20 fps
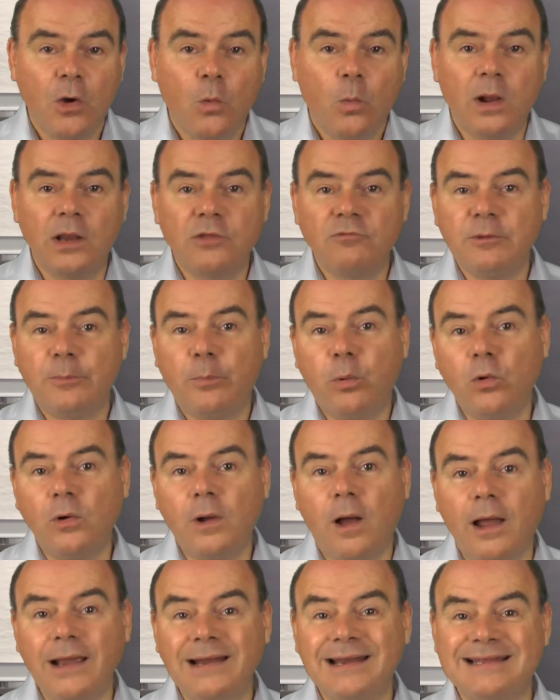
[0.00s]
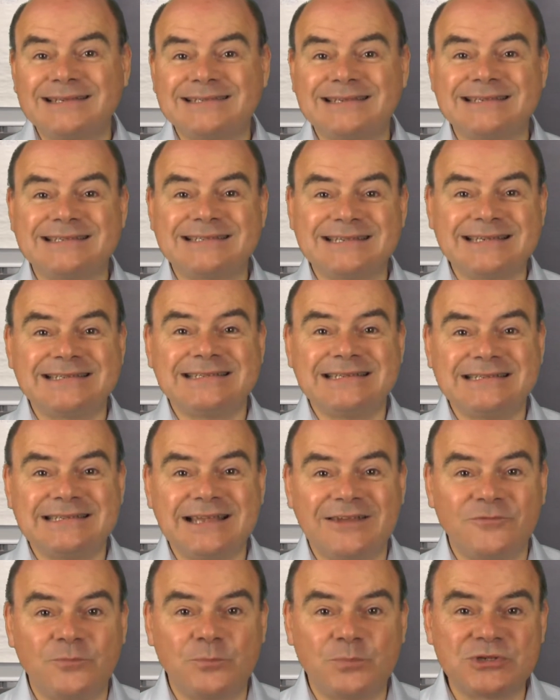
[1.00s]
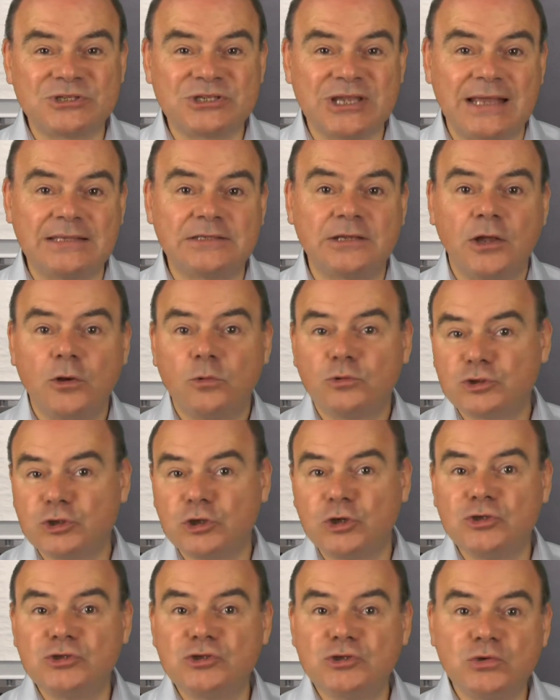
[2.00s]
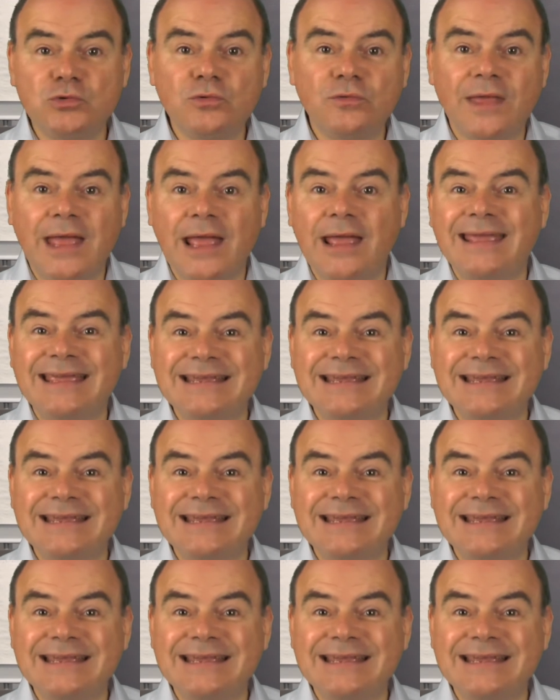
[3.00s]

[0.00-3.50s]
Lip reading: Well, the report highlights that 67% turn to their